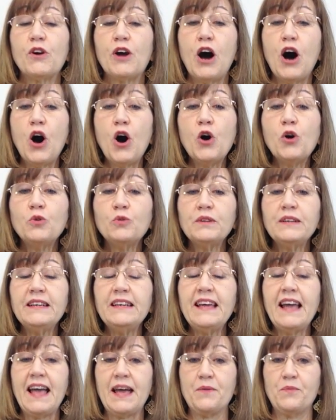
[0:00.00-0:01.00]

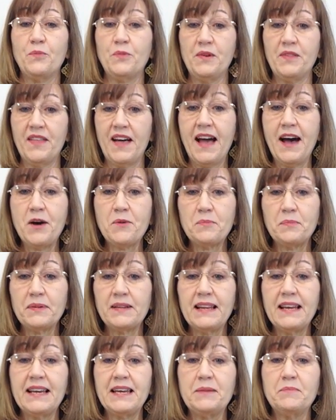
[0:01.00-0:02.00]
holy and without
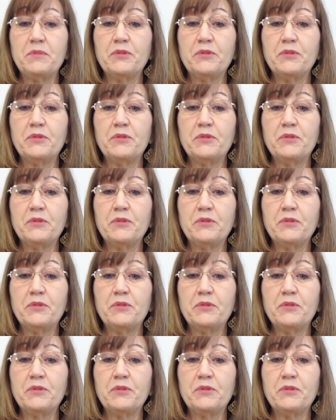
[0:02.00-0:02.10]
blame